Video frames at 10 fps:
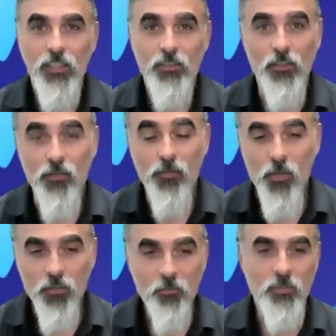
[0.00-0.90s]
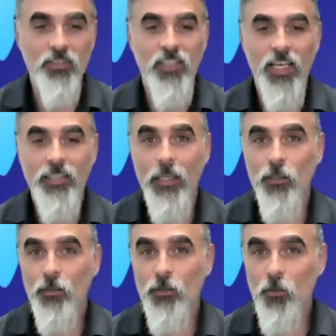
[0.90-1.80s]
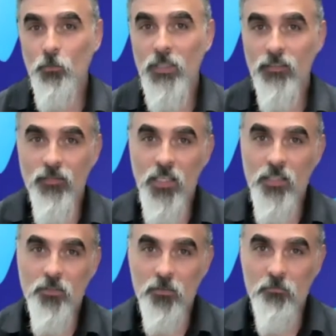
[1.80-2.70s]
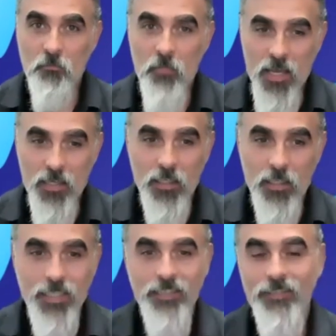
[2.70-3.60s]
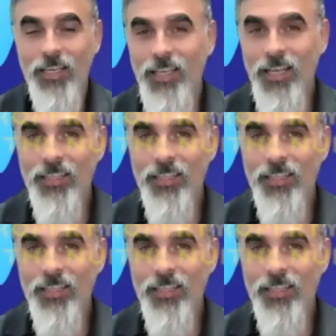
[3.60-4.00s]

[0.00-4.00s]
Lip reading: So the first mistake that newbie investors make is they get